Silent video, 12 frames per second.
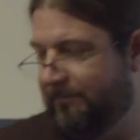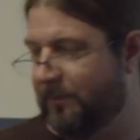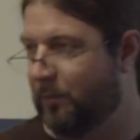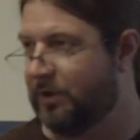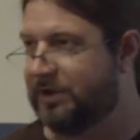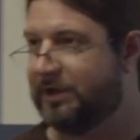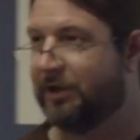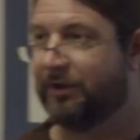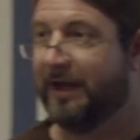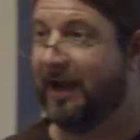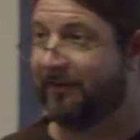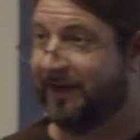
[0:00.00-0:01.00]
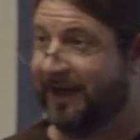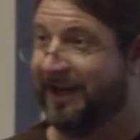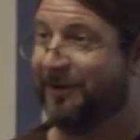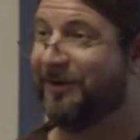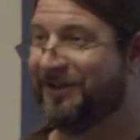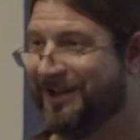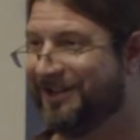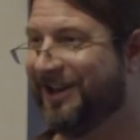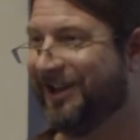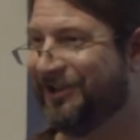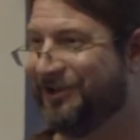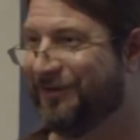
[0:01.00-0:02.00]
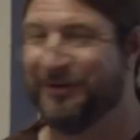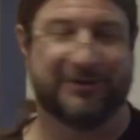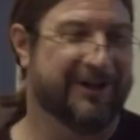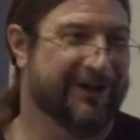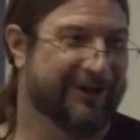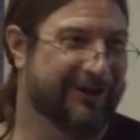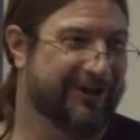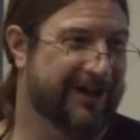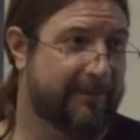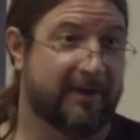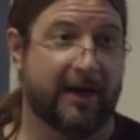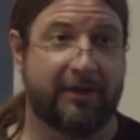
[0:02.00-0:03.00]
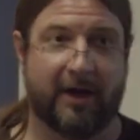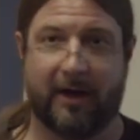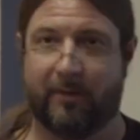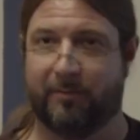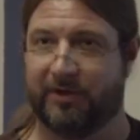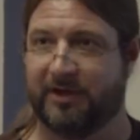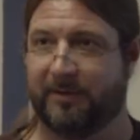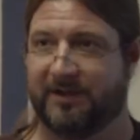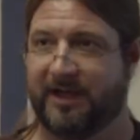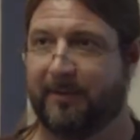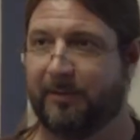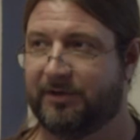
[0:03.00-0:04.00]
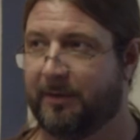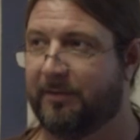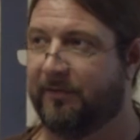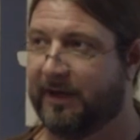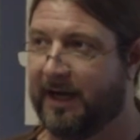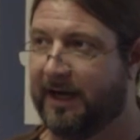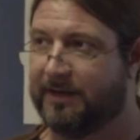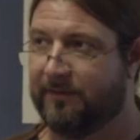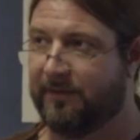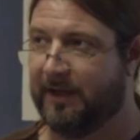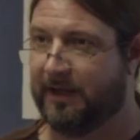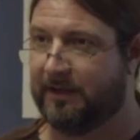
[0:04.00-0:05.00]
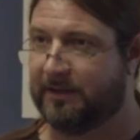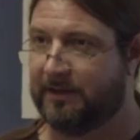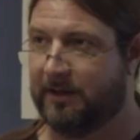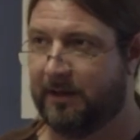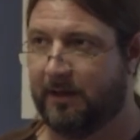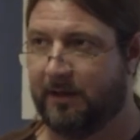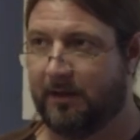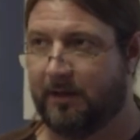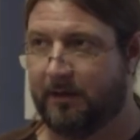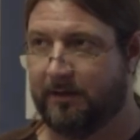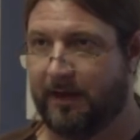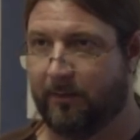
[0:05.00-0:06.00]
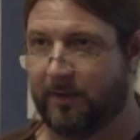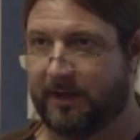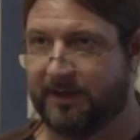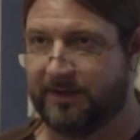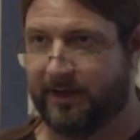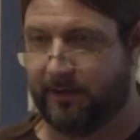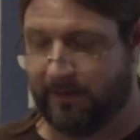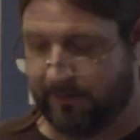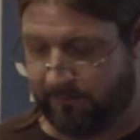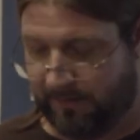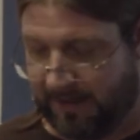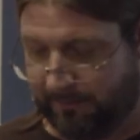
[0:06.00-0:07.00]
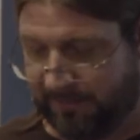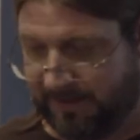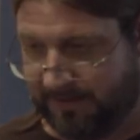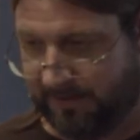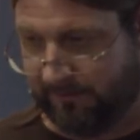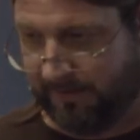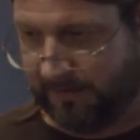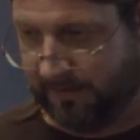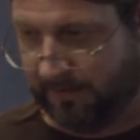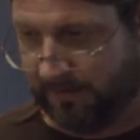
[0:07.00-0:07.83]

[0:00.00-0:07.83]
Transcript: we're still navigating what the ontology view is going to look like. But I thought I would put some examples up of the kinds of things that we're considering for that piece of it.